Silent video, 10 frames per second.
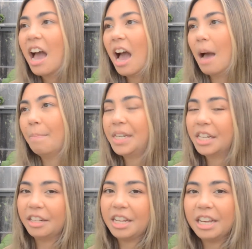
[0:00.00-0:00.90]

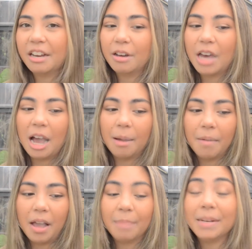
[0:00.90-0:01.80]
particularly
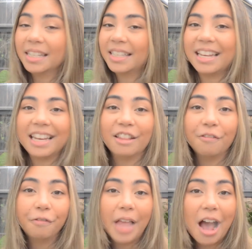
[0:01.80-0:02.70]
I'm guessing in the
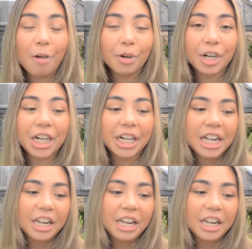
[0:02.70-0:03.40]
flower.